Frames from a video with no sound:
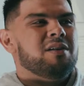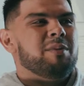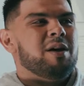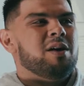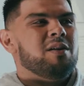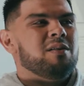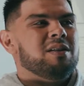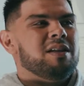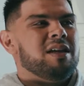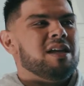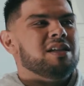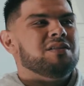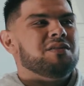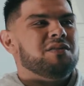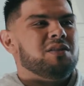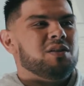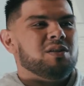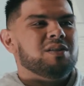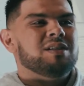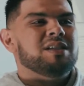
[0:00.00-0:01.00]
about the age
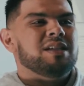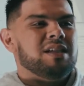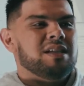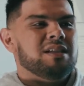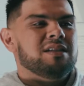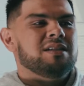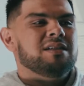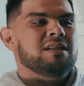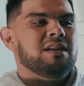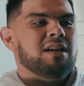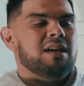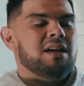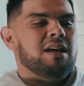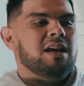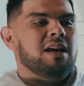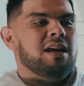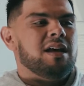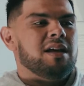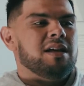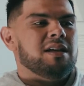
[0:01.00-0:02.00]
of 13,
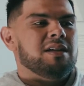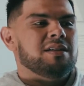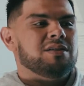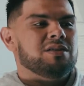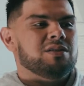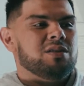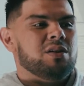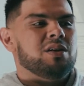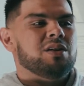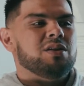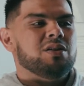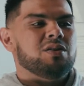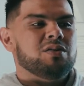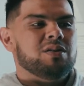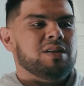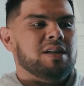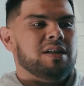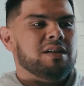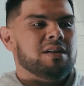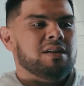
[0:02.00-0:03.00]
I started
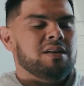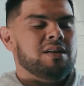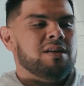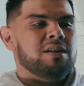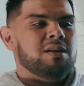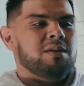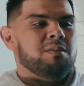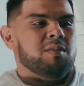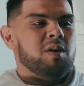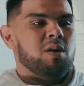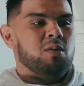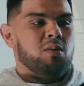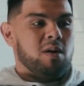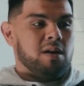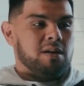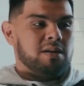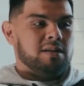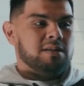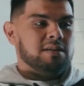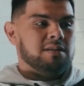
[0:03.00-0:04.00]
using
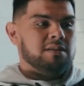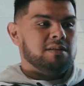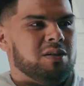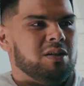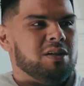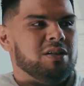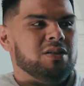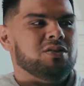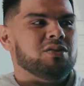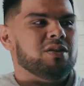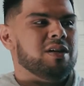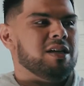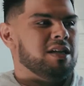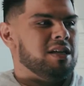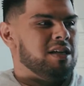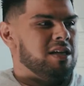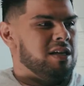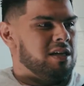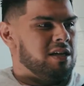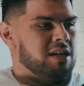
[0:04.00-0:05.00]
marijuana, started
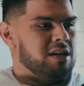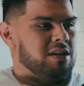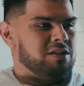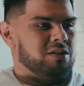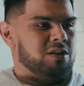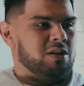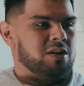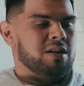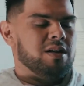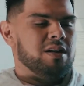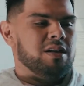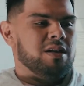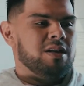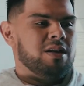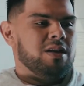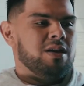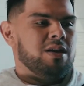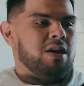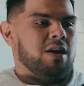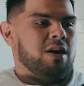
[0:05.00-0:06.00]
drinking, I started
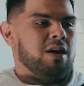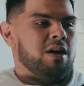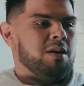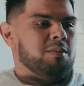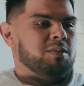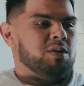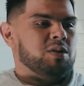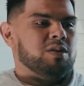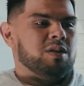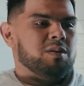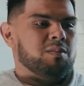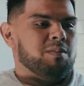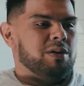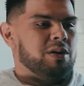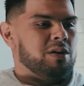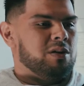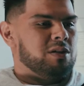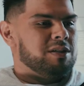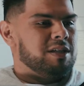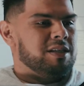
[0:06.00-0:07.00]
using
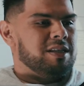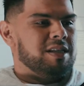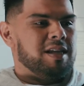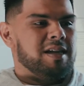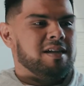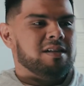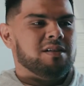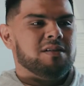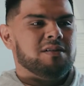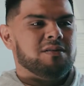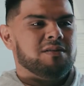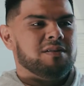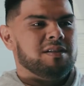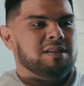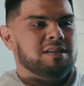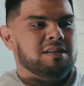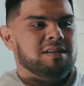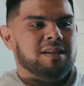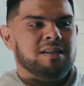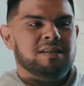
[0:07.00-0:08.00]
pills at the age of
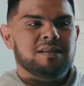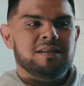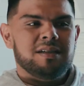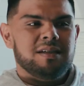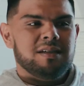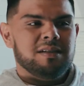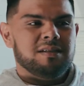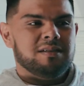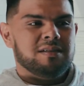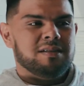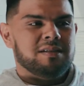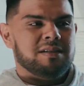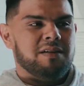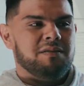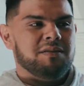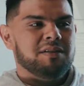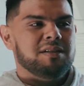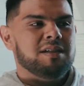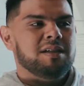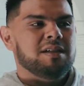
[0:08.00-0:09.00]
16,
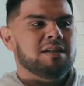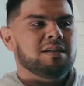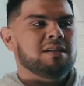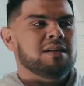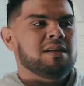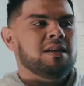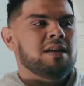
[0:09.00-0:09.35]
17,